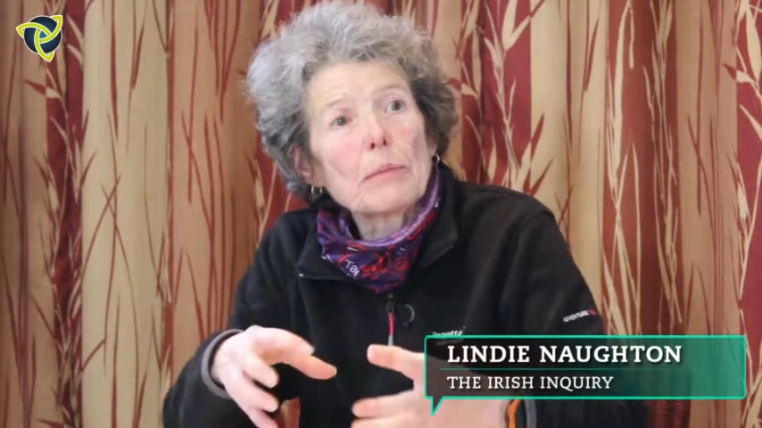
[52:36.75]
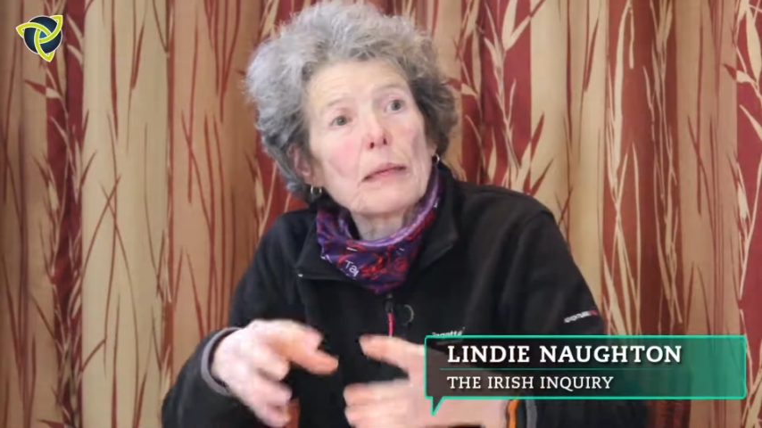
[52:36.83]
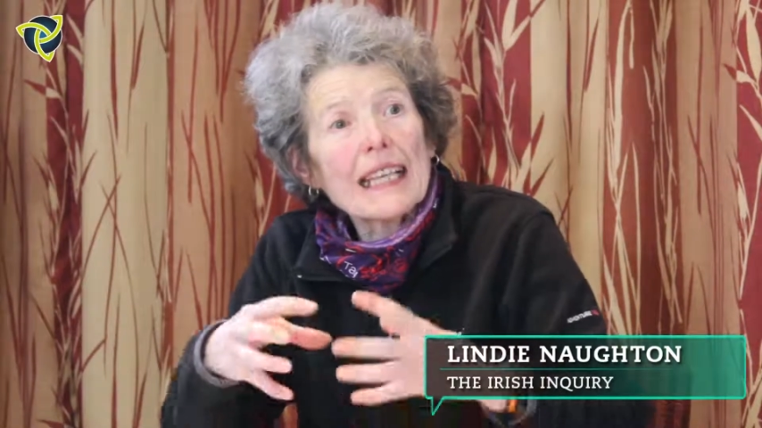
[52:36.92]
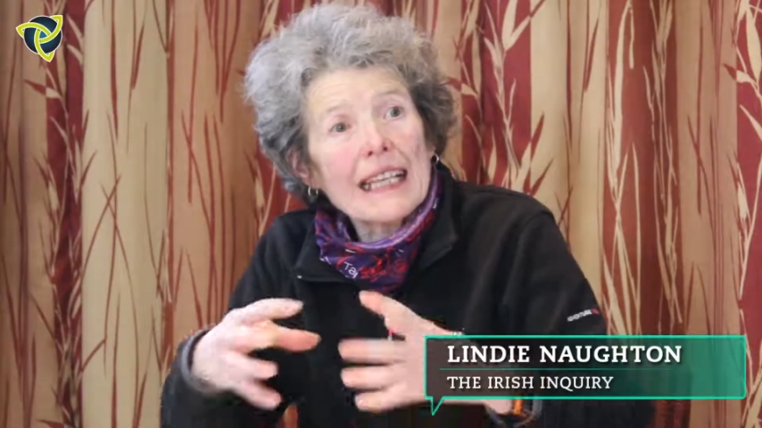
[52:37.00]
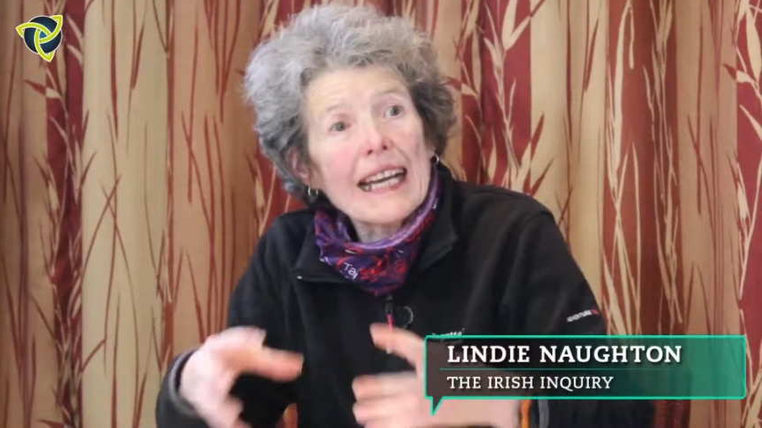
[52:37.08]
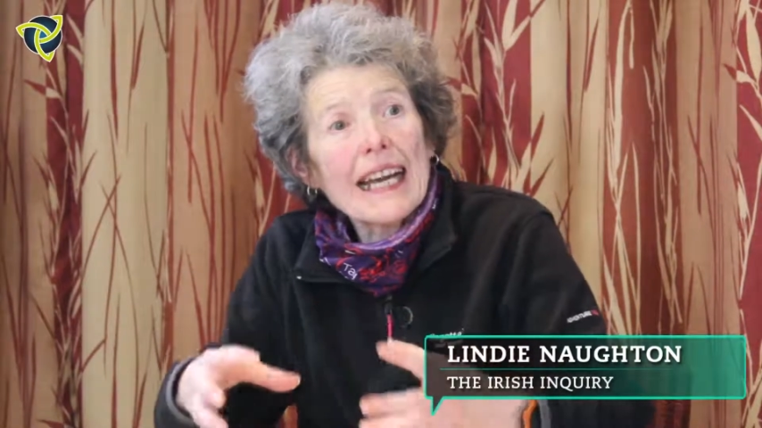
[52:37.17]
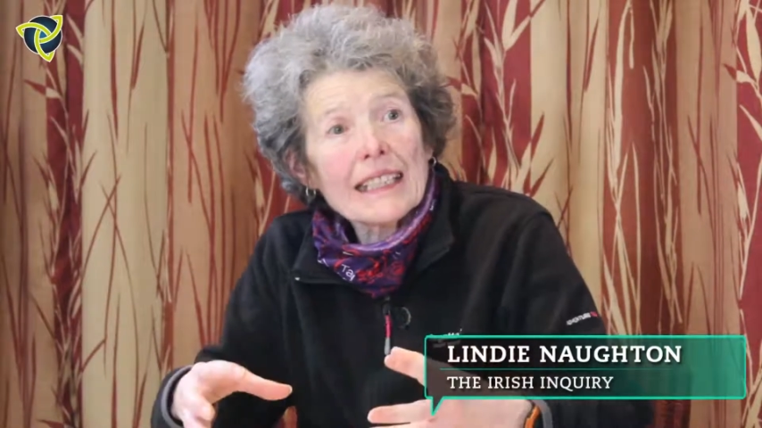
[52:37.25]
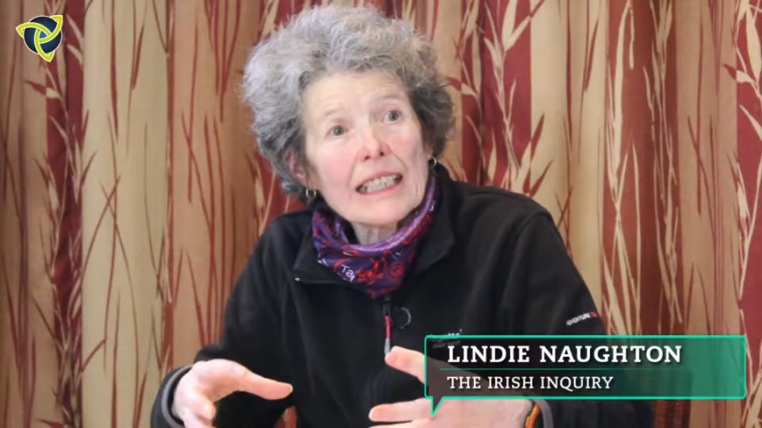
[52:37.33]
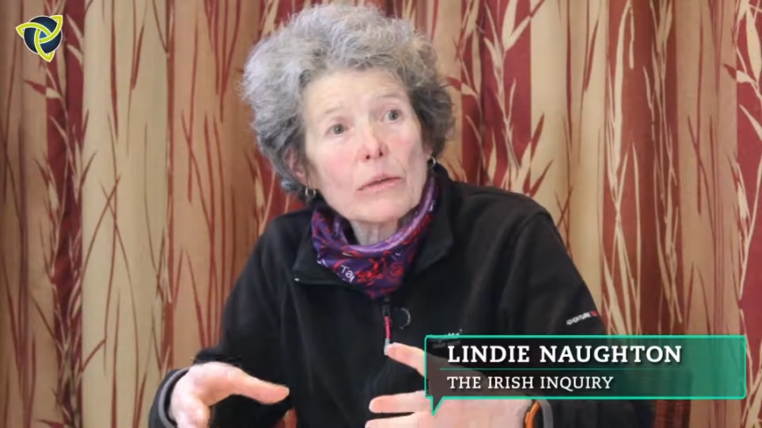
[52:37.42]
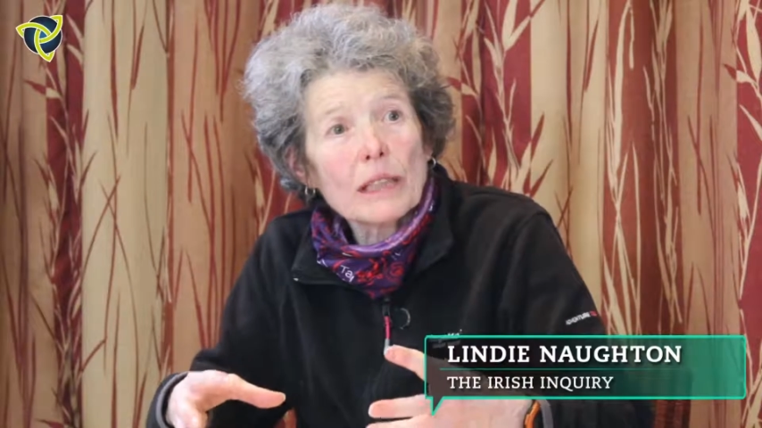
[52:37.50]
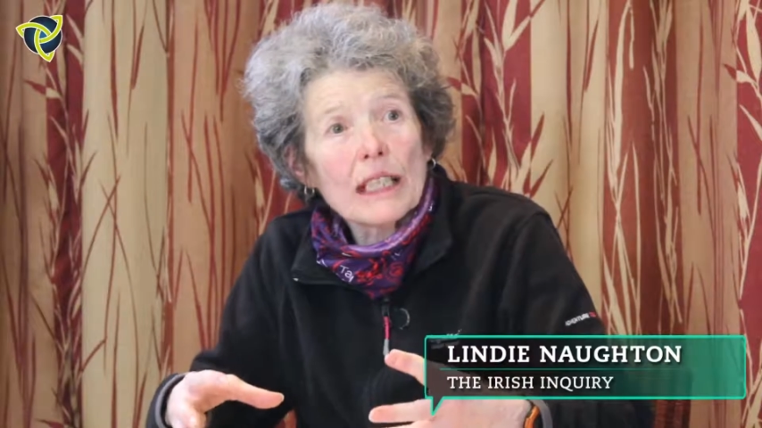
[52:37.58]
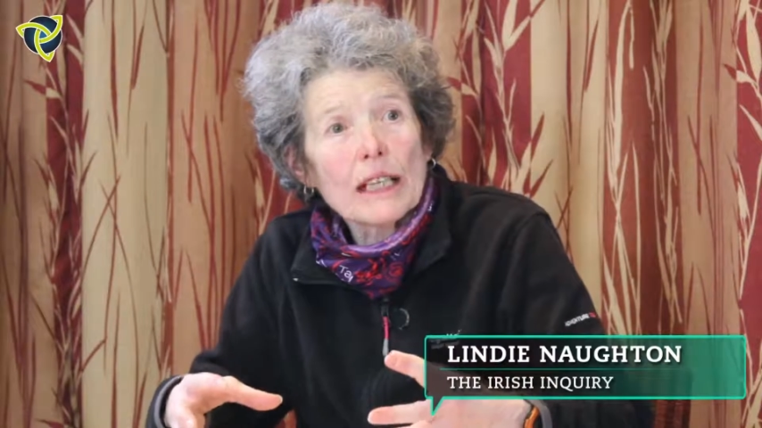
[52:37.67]
connecting
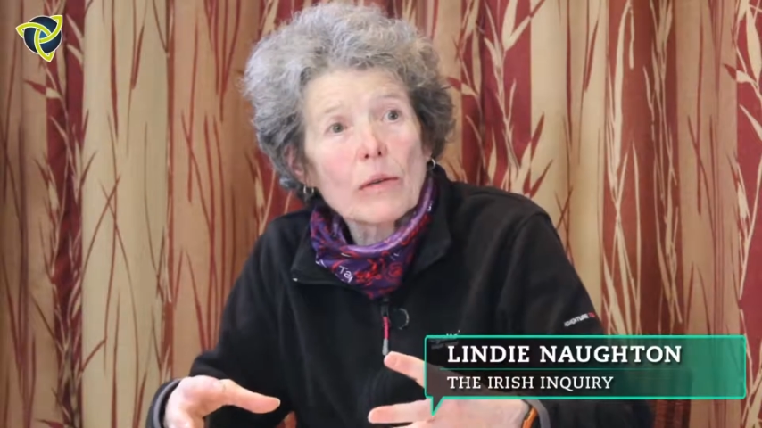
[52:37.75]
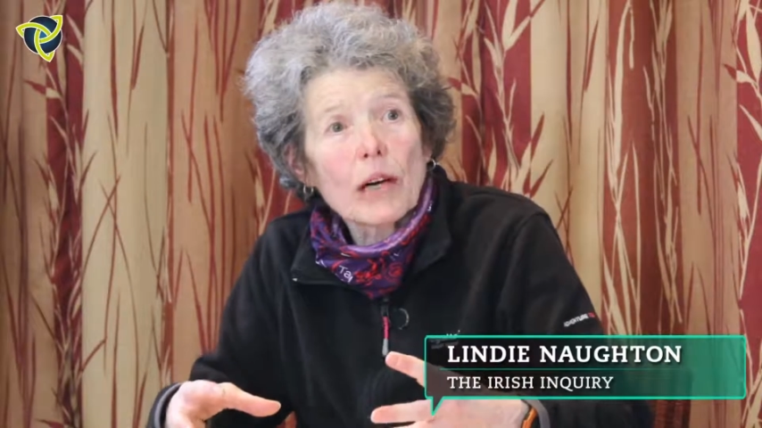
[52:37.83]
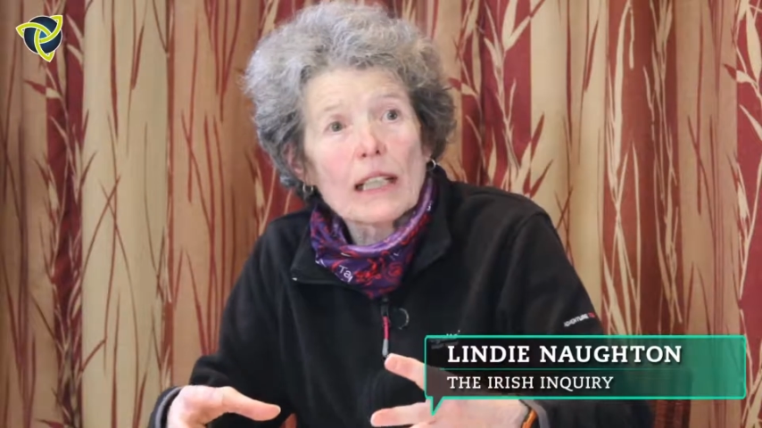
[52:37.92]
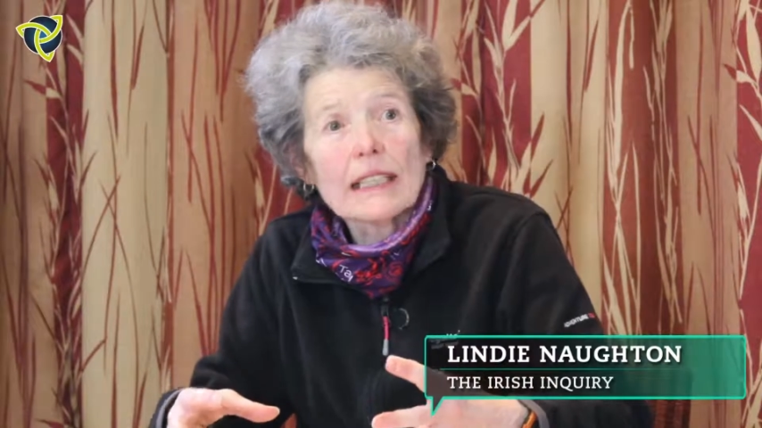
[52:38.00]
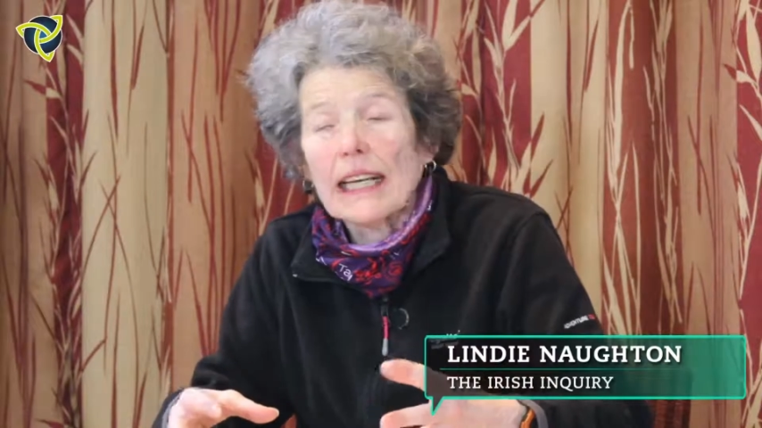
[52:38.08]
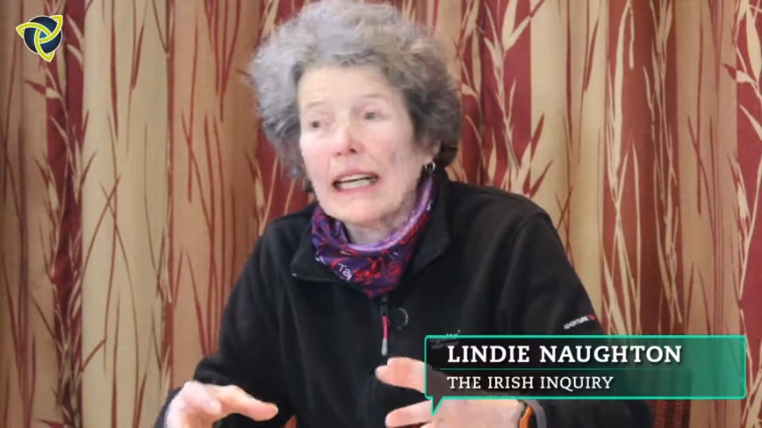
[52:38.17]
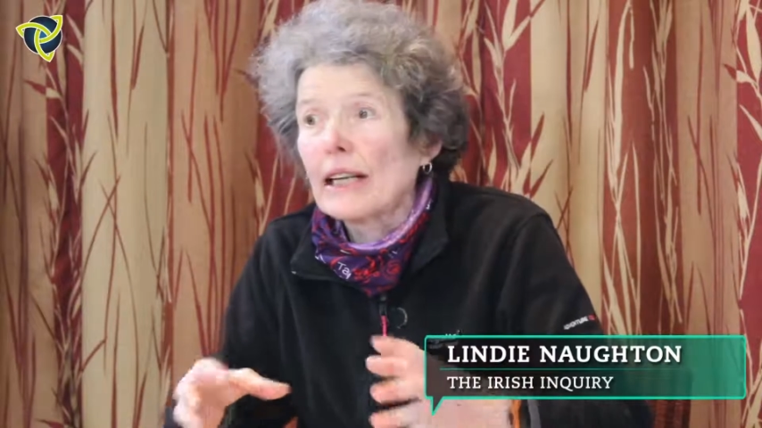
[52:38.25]
with our world again.